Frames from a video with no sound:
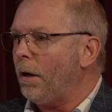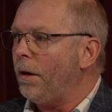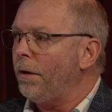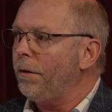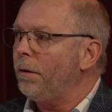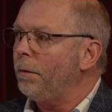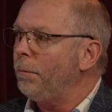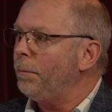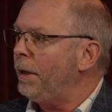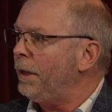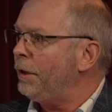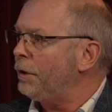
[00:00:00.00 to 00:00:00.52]

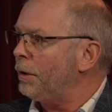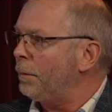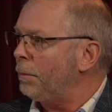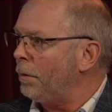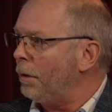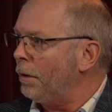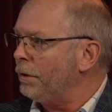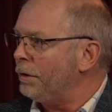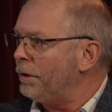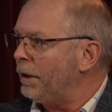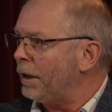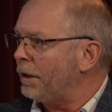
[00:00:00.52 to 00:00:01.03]
other major
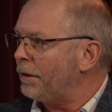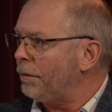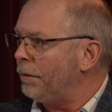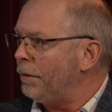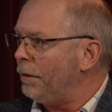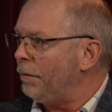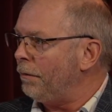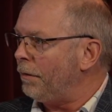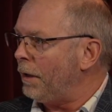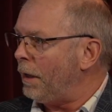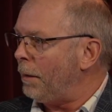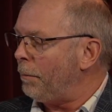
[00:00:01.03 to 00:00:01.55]
projects for
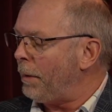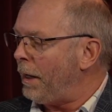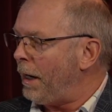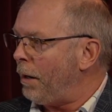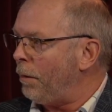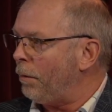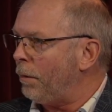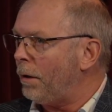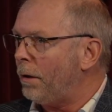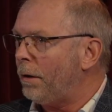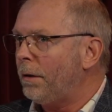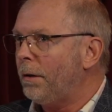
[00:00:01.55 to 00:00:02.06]
Newfoundland
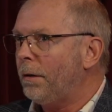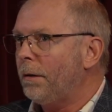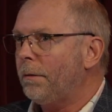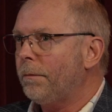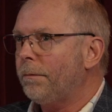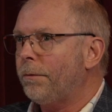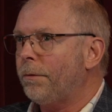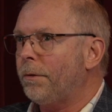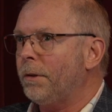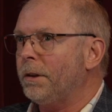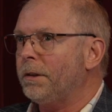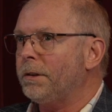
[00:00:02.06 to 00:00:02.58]
Power,
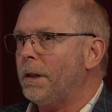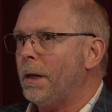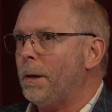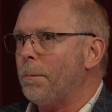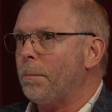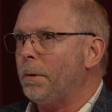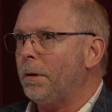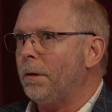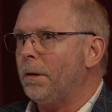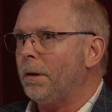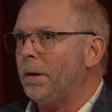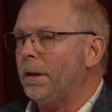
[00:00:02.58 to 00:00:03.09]
for
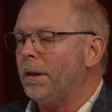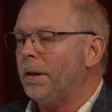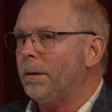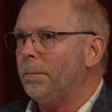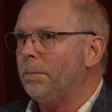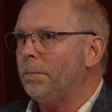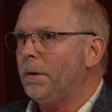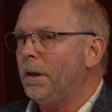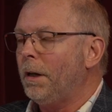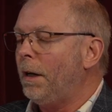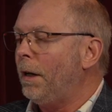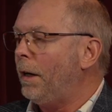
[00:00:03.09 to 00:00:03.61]
example, um,
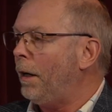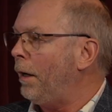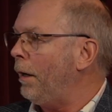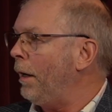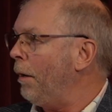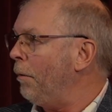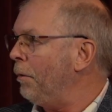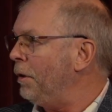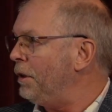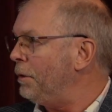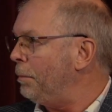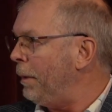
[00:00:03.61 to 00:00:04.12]
our
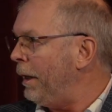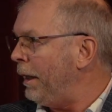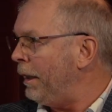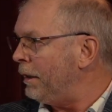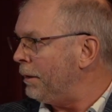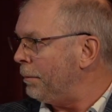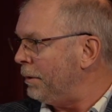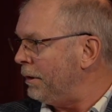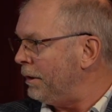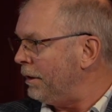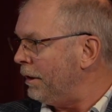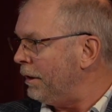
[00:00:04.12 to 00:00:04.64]
outage
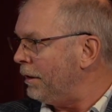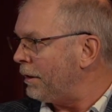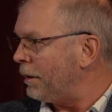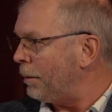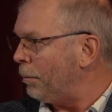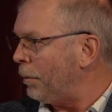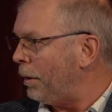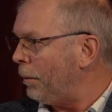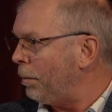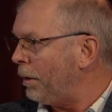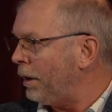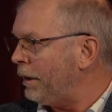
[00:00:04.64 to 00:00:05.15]
management system
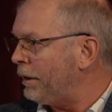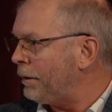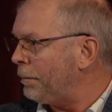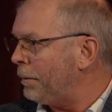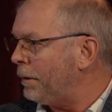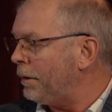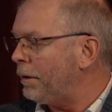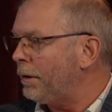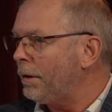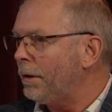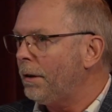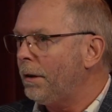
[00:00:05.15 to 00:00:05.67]

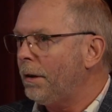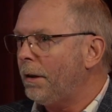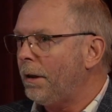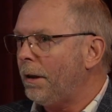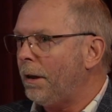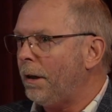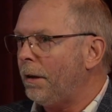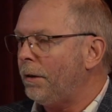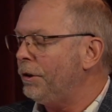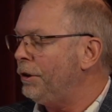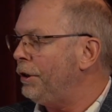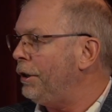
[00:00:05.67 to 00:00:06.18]
replacement,
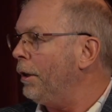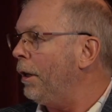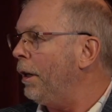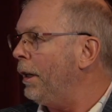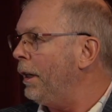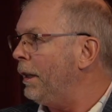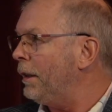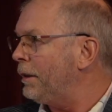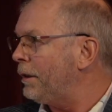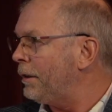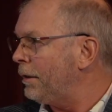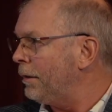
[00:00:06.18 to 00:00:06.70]
our
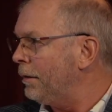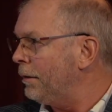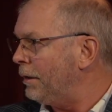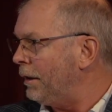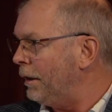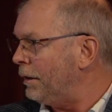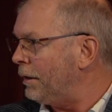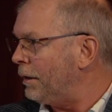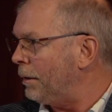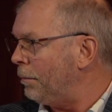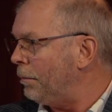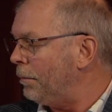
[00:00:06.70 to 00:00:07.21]
GIS
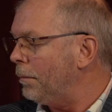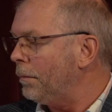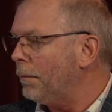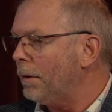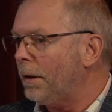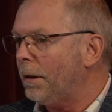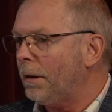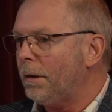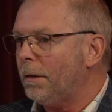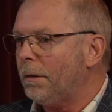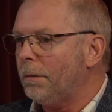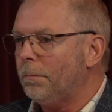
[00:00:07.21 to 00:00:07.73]
system
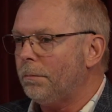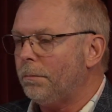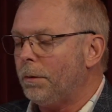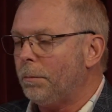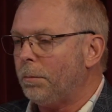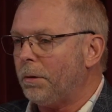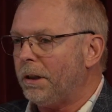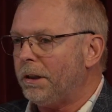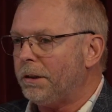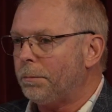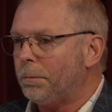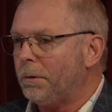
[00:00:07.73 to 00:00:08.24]
uh,
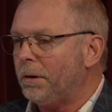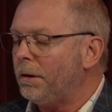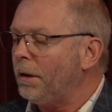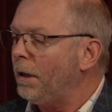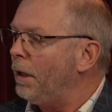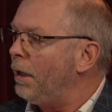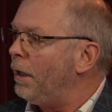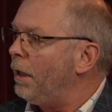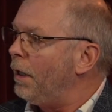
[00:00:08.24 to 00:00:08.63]
replacement,